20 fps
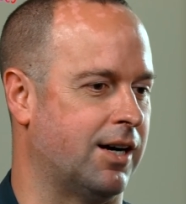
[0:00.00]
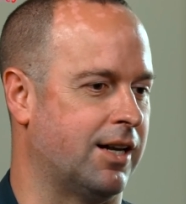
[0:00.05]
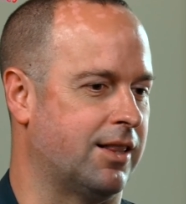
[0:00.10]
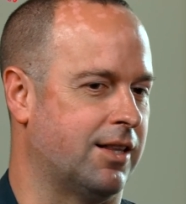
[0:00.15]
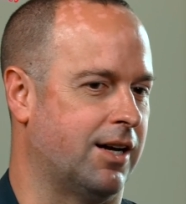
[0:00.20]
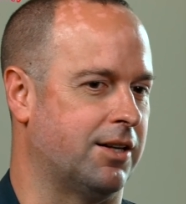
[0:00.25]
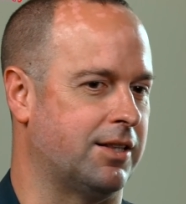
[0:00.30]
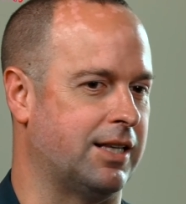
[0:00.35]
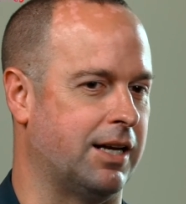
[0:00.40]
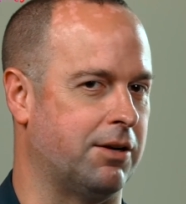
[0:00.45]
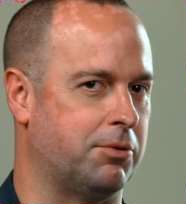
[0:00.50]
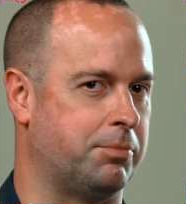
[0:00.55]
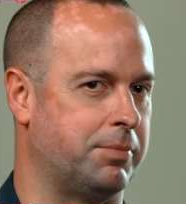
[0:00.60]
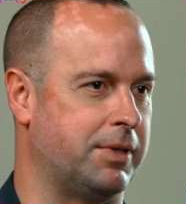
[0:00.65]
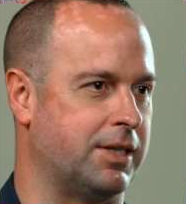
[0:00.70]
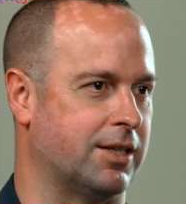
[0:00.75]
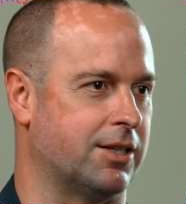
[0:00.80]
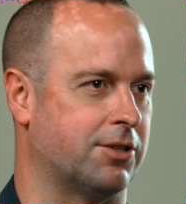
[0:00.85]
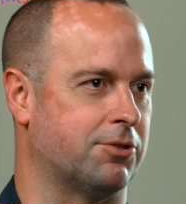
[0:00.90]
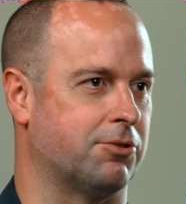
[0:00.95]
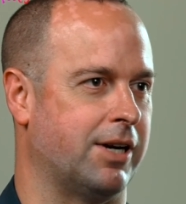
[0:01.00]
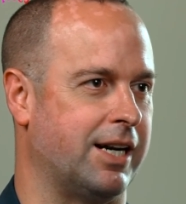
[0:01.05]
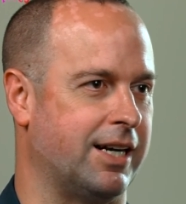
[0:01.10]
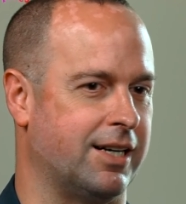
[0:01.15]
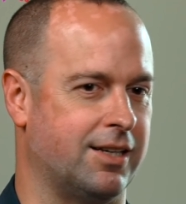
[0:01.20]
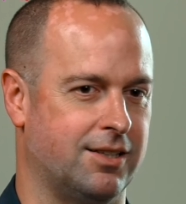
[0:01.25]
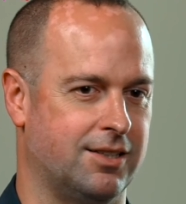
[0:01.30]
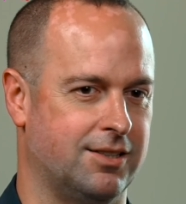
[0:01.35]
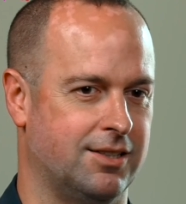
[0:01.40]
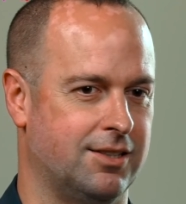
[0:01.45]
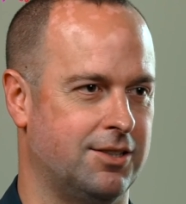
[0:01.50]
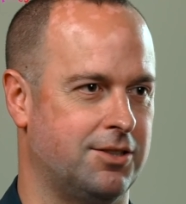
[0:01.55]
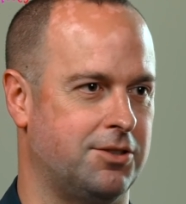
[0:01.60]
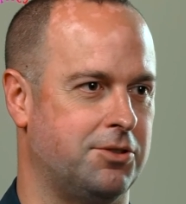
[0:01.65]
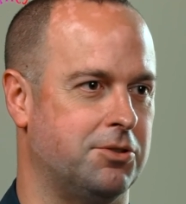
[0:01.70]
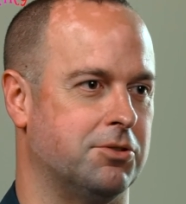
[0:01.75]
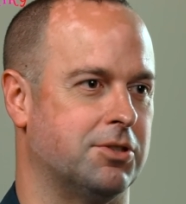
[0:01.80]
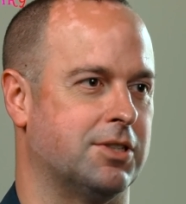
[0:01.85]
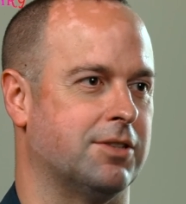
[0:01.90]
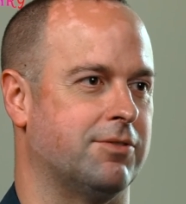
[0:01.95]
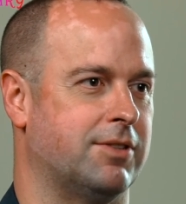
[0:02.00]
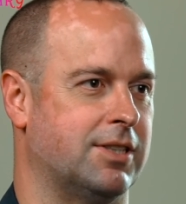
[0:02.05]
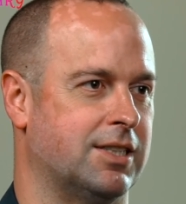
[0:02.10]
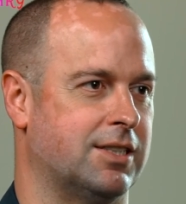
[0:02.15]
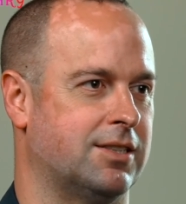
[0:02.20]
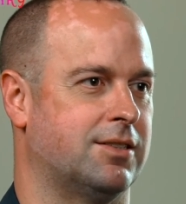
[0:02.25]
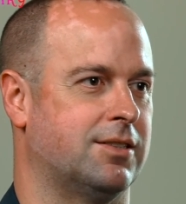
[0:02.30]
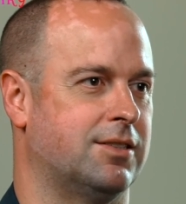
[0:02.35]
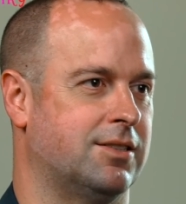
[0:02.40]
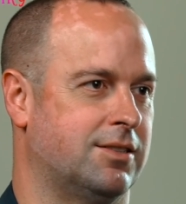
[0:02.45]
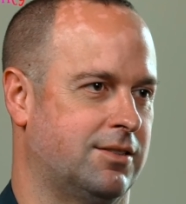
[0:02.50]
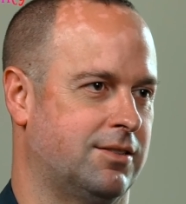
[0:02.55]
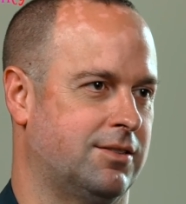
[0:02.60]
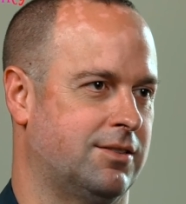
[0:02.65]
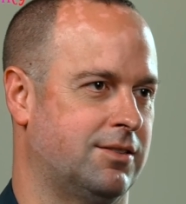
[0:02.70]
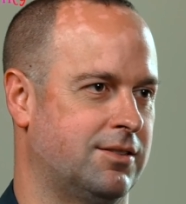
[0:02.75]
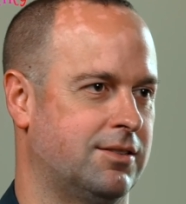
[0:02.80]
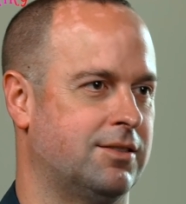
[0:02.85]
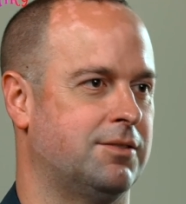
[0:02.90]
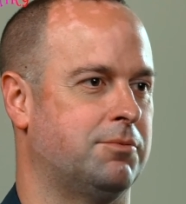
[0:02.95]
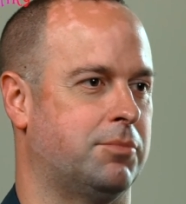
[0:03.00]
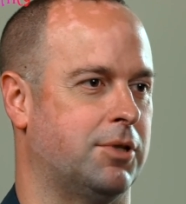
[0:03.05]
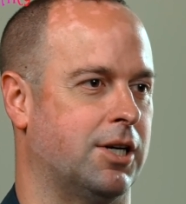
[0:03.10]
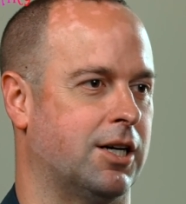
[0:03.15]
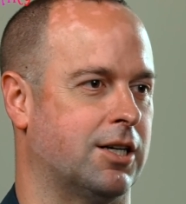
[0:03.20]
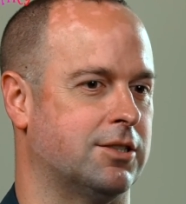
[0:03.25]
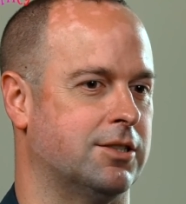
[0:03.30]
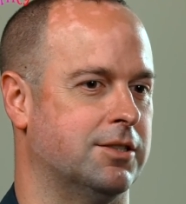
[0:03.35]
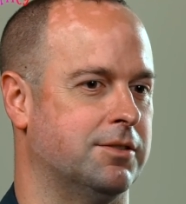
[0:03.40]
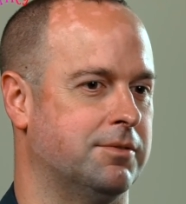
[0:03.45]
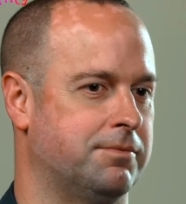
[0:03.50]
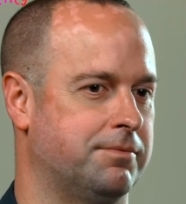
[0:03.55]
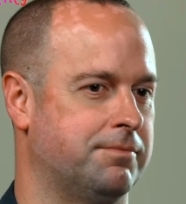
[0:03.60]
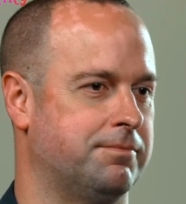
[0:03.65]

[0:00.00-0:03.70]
I thought that would be a great use of this production.